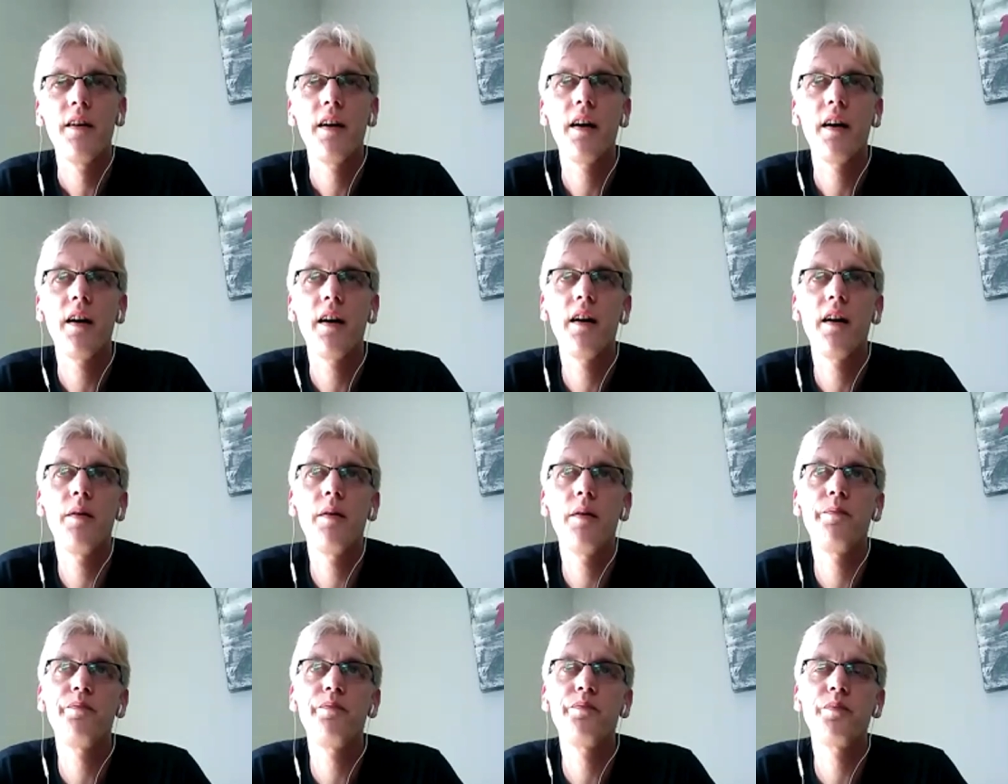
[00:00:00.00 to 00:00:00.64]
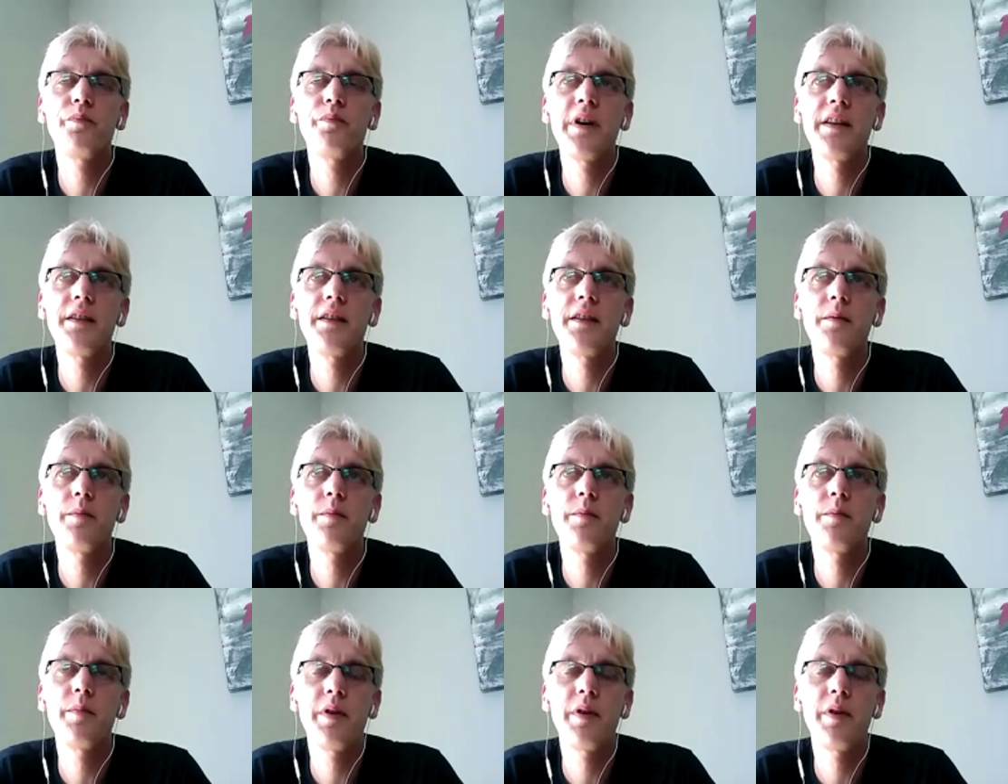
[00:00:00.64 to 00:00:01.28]

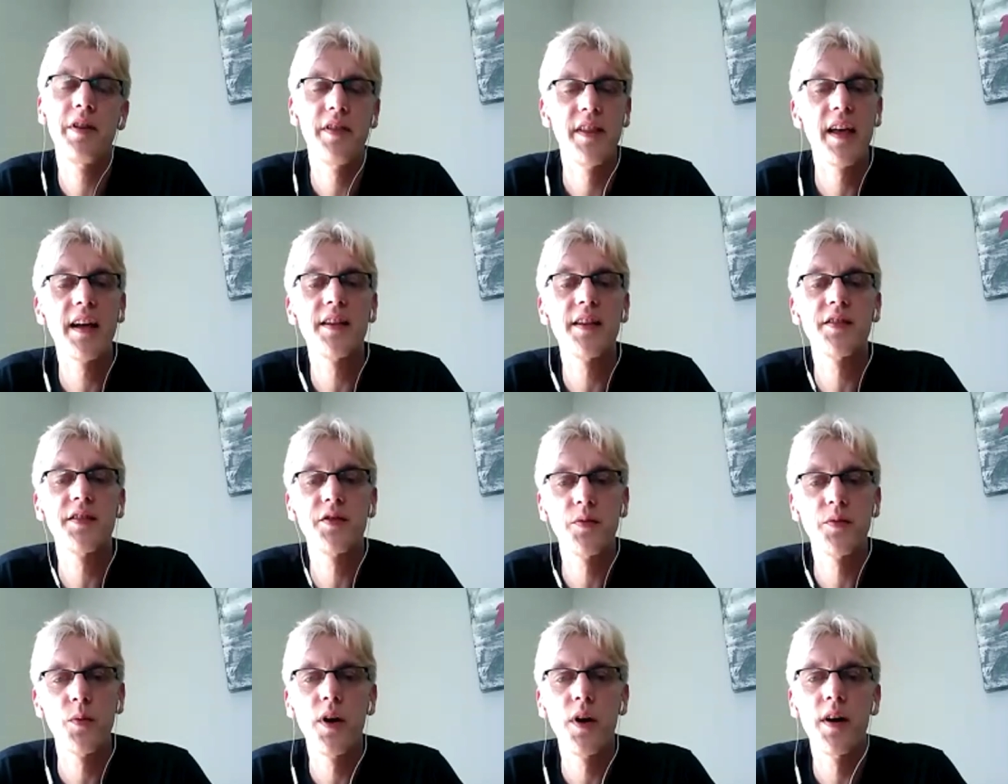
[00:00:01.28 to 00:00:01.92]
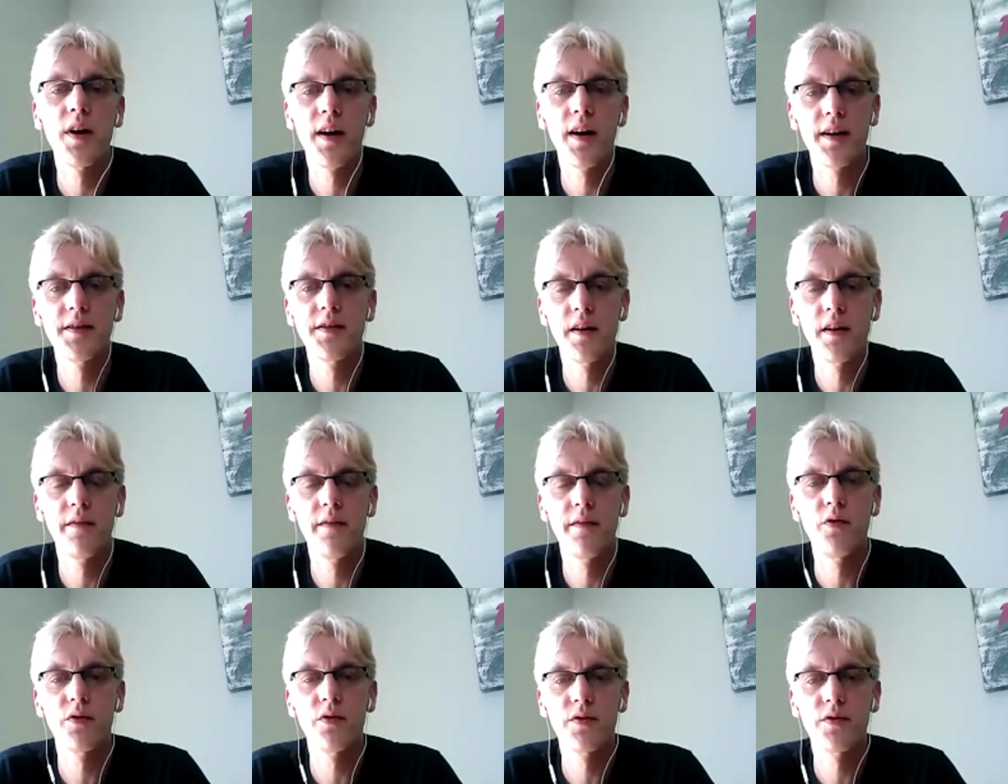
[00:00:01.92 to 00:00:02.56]
But that's why I say a
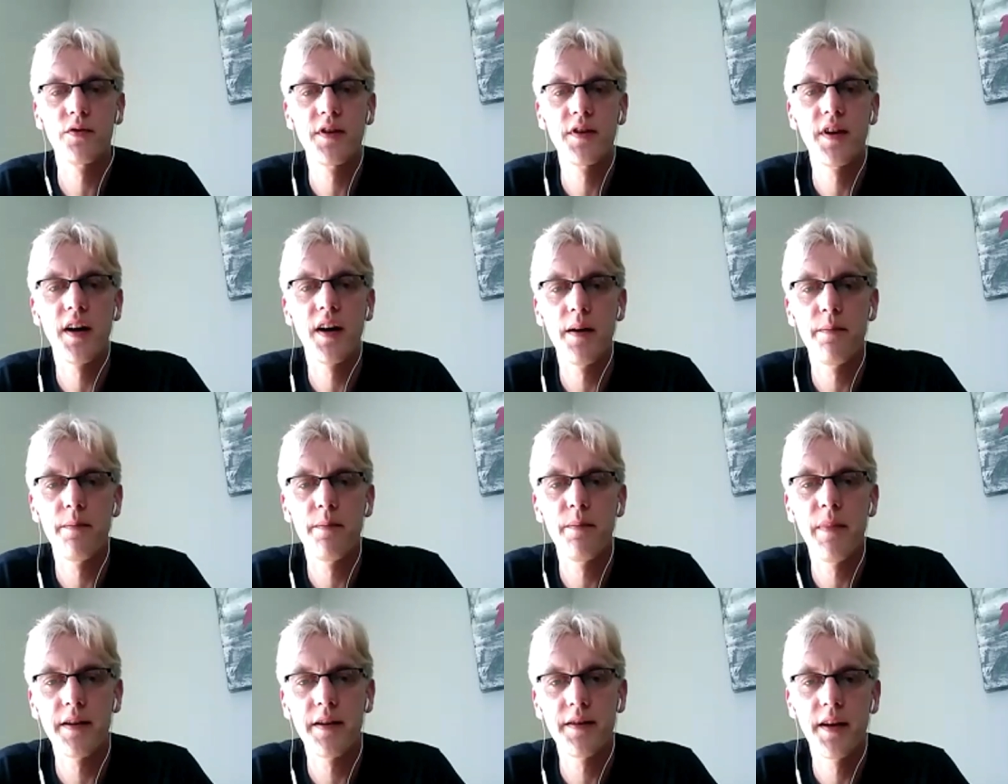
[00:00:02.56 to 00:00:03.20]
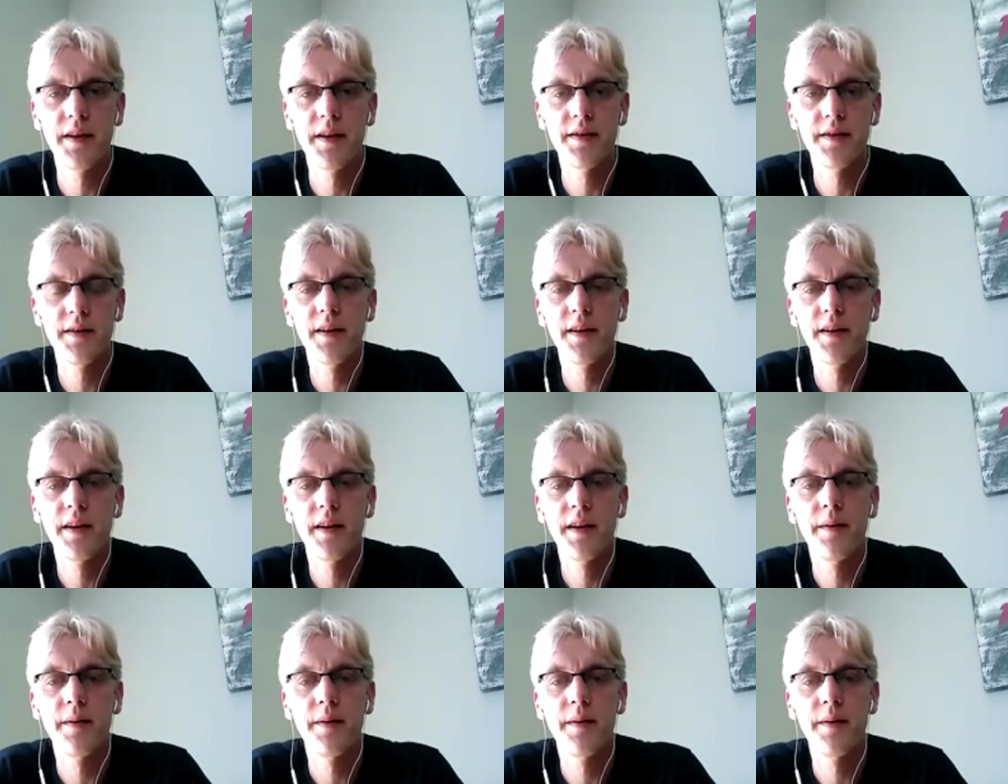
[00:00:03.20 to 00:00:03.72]
full-time meditator. Yeah.